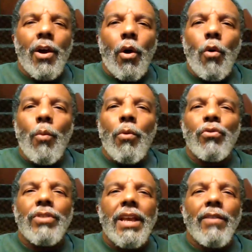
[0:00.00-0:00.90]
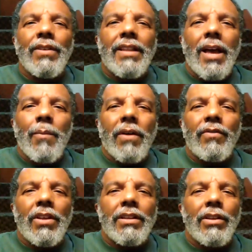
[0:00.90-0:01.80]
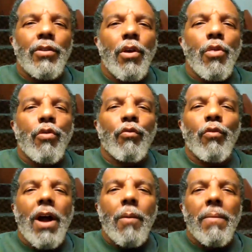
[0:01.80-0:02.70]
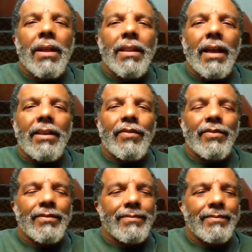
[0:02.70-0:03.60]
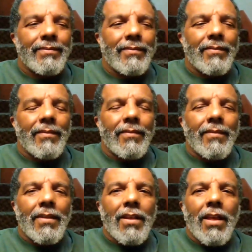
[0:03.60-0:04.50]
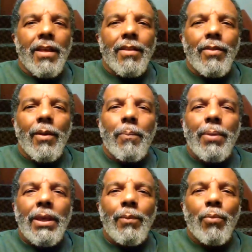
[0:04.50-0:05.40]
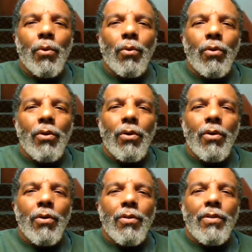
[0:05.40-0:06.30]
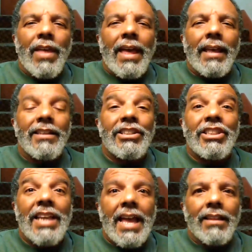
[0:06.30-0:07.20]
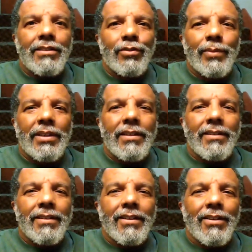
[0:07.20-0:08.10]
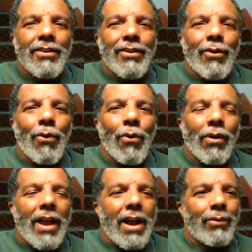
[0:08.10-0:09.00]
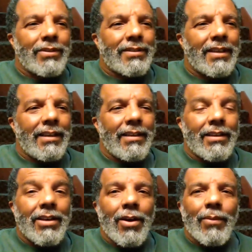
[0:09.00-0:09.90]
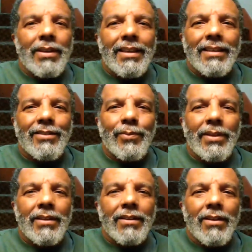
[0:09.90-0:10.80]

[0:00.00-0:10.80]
almost every time I've done it throughout my life, the people that challenge me, or I would say come against me,